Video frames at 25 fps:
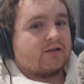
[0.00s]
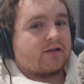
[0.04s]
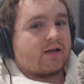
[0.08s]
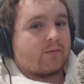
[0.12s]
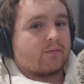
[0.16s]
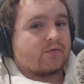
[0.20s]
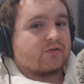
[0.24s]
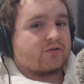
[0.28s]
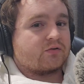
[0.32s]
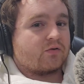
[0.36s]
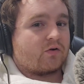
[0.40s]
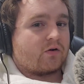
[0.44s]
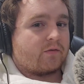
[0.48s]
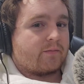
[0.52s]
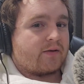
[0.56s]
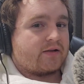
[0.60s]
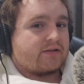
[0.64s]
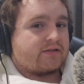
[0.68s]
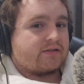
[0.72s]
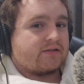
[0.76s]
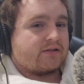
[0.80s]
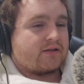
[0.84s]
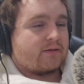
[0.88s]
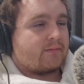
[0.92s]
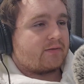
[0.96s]
that was
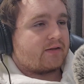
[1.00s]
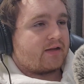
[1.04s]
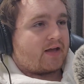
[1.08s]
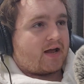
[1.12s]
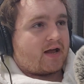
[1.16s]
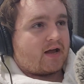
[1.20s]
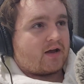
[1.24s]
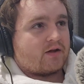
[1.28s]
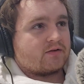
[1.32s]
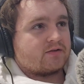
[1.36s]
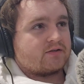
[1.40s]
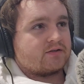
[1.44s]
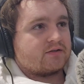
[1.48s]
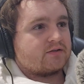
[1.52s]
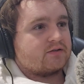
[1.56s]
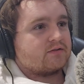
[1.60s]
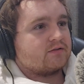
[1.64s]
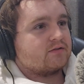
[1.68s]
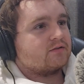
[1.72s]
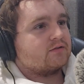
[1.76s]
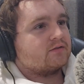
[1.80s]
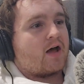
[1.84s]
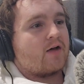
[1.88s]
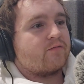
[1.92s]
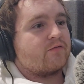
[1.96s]
tormenting them in the house.
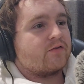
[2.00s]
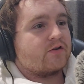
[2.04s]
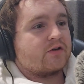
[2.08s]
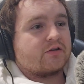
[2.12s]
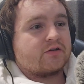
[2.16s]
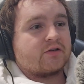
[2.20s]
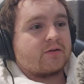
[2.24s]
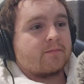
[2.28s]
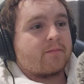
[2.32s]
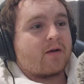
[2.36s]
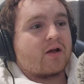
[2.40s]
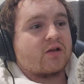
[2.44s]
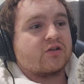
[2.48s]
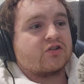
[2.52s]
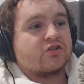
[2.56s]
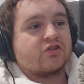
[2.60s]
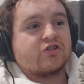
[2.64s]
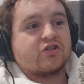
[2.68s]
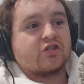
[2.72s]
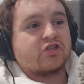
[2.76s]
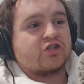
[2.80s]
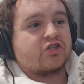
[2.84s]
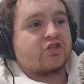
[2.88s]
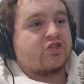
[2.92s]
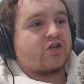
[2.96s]
I figured the monster
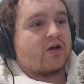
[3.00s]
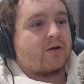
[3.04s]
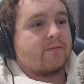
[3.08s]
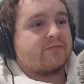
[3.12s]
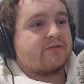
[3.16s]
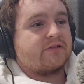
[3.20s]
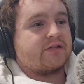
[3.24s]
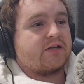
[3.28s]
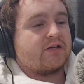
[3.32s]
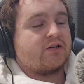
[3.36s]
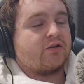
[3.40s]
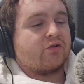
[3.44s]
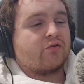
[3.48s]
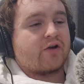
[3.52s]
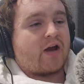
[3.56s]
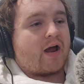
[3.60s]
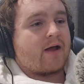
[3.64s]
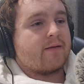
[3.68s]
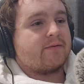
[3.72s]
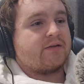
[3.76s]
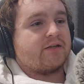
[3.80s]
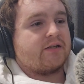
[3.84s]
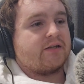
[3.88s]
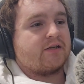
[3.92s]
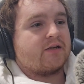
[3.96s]
just jumped in,
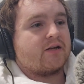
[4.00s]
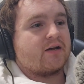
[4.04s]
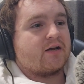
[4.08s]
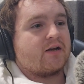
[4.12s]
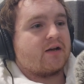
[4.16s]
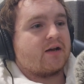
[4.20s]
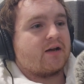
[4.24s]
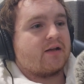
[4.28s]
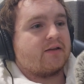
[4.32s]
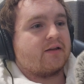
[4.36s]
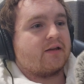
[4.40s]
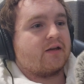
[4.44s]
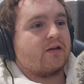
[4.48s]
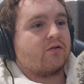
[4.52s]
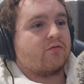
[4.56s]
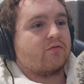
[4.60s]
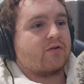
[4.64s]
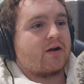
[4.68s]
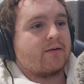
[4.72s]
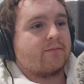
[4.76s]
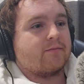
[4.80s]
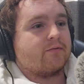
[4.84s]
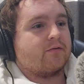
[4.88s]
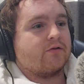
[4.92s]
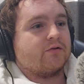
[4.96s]
grabbed Eda, and then
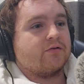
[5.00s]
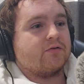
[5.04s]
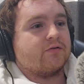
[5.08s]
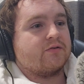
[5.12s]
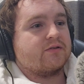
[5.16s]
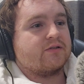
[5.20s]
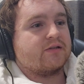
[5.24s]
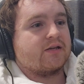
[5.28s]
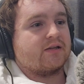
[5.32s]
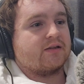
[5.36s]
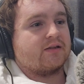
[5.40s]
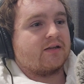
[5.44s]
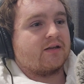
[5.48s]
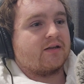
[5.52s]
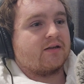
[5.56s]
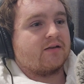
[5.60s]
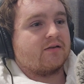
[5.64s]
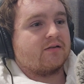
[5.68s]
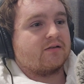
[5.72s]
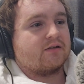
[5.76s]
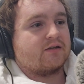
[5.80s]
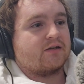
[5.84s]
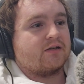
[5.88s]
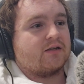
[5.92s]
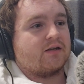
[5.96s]
grabbed Luz, and
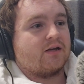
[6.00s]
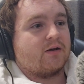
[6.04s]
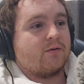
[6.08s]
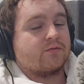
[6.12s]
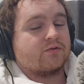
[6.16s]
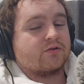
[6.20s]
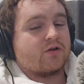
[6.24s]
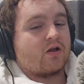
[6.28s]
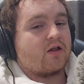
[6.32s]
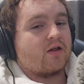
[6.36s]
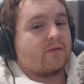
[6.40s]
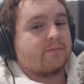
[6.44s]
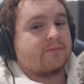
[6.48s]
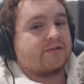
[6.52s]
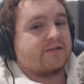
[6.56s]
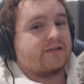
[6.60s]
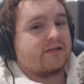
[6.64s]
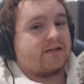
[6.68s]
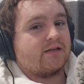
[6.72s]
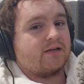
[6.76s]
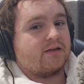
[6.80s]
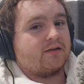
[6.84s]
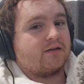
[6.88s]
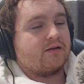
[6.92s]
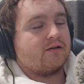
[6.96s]
then it was all up to
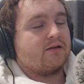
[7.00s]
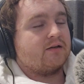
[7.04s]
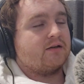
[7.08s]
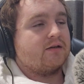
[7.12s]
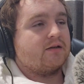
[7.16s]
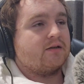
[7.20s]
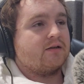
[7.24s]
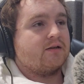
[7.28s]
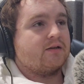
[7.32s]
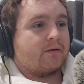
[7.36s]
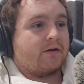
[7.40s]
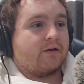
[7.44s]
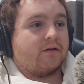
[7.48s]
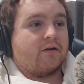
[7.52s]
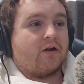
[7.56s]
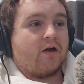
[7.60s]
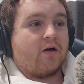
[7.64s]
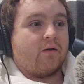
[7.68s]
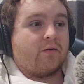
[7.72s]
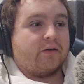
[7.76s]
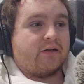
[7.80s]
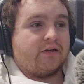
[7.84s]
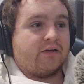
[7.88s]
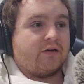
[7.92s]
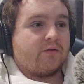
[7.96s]
King. But
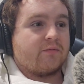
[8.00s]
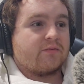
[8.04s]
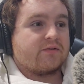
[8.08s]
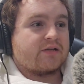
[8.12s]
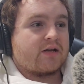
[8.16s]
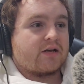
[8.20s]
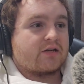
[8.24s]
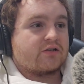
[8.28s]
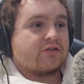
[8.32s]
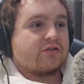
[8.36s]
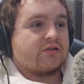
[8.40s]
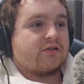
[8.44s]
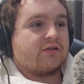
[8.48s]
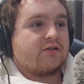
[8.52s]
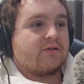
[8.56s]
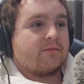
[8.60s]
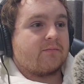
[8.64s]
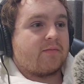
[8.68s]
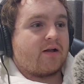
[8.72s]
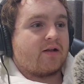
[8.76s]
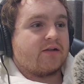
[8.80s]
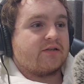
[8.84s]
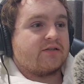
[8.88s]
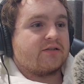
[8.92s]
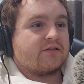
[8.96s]
no, Eda was actually the
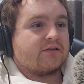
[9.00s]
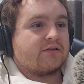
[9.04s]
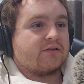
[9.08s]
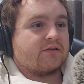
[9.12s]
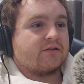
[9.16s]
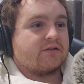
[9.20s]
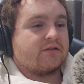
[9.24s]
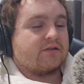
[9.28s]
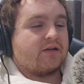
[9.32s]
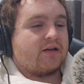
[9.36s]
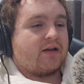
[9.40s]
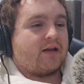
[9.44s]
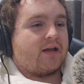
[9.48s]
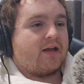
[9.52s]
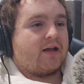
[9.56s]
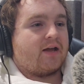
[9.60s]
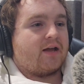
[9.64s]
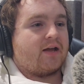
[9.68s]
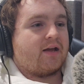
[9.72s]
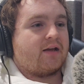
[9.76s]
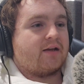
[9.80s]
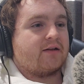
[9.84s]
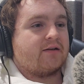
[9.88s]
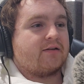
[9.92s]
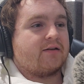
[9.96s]
monster.
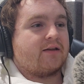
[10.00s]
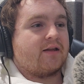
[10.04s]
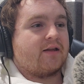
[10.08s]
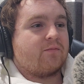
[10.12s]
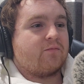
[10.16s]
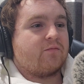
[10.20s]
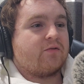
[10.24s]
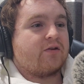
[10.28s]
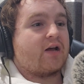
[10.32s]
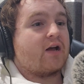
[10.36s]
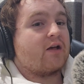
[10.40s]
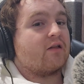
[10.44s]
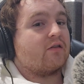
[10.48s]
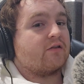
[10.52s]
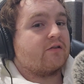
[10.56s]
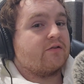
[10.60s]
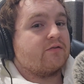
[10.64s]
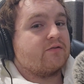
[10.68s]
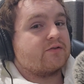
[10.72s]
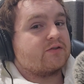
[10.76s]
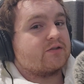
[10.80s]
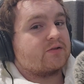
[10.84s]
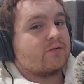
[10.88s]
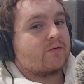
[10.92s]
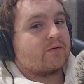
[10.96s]
And then we got
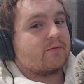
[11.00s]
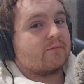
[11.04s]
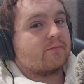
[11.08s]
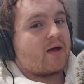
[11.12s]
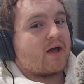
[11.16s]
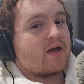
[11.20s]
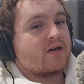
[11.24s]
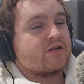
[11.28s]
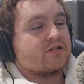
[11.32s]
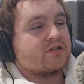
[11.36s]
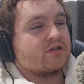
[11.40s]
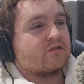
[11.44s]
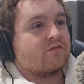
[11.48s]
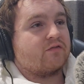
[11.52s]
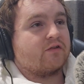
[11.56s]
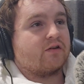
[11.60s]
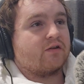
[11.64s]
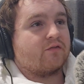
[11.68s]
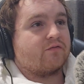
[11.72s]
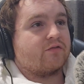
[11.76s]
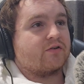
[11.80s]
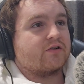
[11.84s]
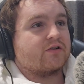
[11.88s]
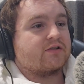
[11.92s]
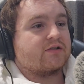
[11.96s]
Luz doing magic for
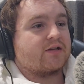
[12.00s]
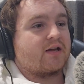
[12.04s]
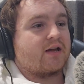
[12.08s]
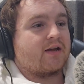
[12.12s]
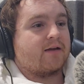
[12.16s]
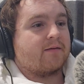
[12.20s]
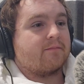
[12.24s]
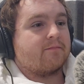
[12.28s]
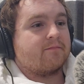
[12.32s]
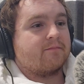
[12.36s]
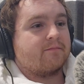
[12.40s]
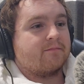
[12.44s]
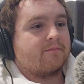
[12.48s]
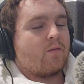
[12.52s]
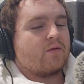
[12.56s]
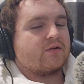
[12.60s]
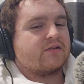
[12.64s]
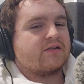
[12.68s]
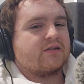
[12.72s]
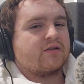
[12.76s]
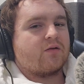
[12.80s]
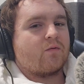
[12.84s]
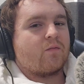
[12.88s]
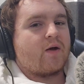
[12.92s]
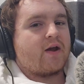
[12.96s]
the first time. It
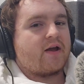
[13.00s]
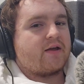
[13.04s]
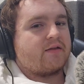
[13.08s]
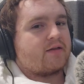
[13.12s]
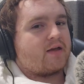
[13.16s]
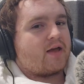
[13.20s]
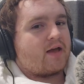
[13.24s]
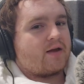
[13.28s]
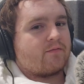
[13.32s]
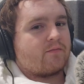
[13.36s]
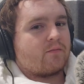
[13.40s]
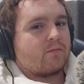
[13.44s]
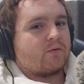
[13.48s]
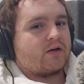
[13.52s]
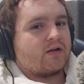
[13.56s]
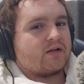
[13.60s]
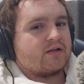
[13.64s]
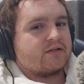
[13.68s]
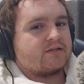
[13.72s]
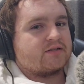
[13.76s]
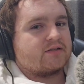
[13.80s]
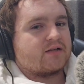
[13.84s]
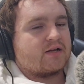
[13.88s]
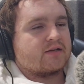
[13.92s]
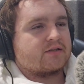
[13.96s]
wasn't the way that everyone
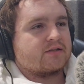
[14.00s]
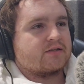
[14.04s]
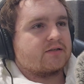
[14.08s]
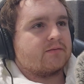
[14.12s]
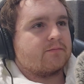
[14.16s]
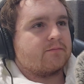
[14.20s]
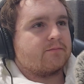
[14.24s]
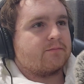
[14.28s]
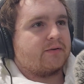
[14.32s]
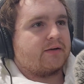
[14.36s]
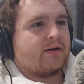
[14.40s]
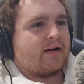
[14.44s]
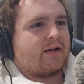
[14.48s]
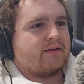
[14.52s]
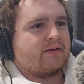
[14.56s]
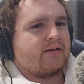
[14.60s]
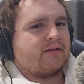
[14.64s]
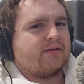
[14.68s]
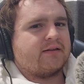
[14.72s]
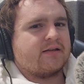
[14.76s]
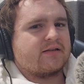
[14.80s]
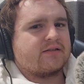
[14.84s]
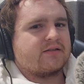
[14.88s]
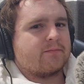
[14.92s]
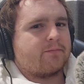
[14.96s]
else does it, but I
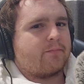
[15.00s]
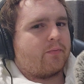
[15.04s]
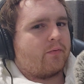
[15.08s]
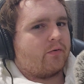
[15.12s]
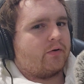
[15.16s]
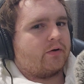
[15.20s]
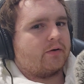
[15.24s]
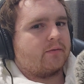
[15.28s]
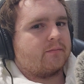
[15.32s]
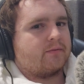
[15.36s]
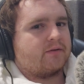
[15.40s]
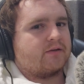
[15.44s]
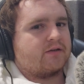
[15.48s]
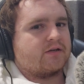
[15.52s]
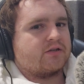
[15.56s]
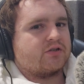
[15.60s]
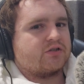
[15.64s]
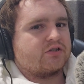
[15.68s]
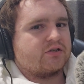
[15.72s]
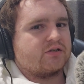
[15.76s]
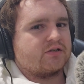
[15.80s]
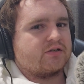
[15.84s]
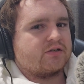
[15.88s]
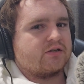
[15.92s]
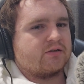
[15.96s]
think that's the point
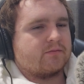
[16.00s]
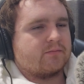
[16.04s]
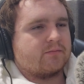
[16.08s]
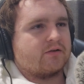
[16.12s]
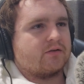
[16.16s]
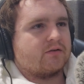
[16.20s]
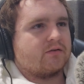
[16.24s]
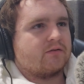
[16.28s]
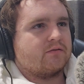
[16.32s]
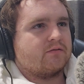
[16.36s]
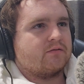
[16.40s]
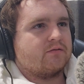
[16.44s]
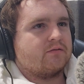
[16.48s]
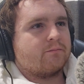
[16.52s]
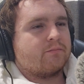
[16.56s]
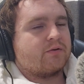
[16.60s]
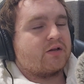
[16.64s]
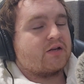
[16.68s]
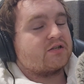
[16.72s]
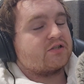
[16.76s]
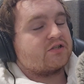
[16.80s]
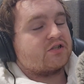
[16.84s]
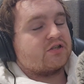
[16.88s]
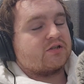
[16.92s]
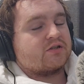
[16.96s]
because she's human.
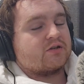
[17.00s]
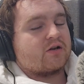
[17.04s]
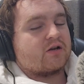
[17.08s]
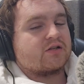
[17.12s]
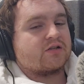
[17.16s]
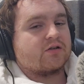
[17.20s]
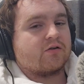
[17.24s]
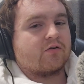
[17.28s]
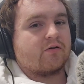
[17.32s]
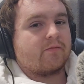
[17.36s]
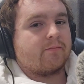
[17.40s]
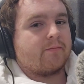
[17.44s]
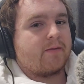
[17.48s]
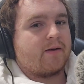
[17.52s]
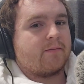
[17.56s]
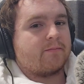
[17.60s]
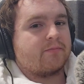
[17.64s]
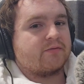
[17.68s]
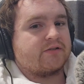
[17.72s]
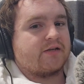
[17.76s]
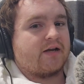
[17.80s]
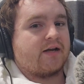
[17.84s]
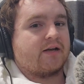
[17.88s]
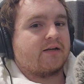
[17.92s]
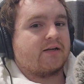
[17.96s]
Plus, she's also our main
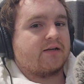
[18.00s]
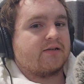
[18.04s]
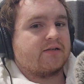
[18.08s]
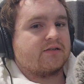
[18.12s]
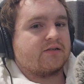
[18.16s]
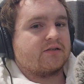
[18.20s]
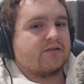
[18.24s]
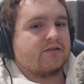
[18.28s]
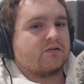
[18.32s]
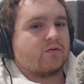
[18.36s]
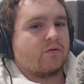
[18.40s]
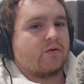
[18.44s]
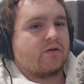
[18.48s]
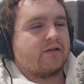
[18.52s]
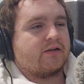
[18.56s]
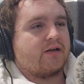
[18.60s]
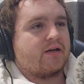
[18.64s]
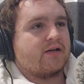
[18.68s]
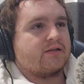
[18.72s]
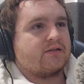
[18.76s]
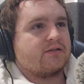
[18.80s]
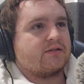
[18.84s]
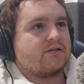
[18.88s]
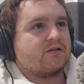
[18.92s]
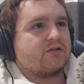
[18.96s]
protagonist, so I
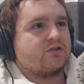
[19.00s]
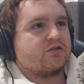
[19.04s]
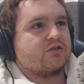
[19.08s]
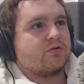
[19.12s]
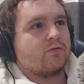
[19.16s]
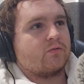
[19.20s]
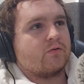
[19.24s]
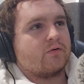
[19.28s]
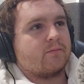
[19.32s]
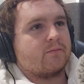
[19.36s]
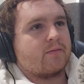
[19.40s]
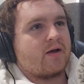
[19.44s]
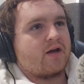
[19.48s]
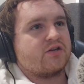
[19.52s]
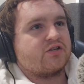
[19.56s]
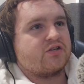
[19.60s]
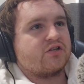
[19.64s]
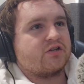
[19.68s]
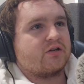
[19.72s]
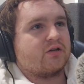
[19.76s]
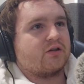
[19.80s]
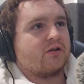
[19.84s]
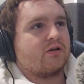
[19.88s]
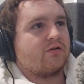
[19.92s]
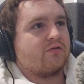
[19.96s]
guess doing
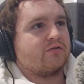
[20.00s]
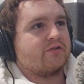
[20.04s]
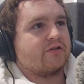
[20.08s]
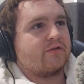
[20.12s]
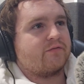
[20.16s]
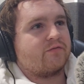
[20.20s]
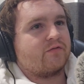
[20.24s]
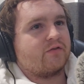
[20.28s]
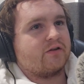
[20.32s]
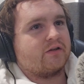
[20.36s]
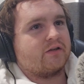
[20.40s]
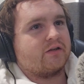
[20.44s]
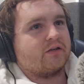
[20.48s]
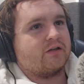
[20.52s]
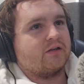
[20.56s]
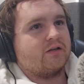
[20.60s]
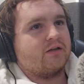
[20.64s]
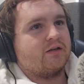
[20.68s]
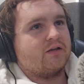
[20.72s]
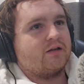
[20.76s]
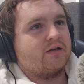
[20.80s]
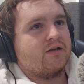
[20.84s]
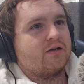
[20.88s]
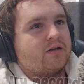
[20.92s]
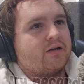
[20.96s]
magic a little differently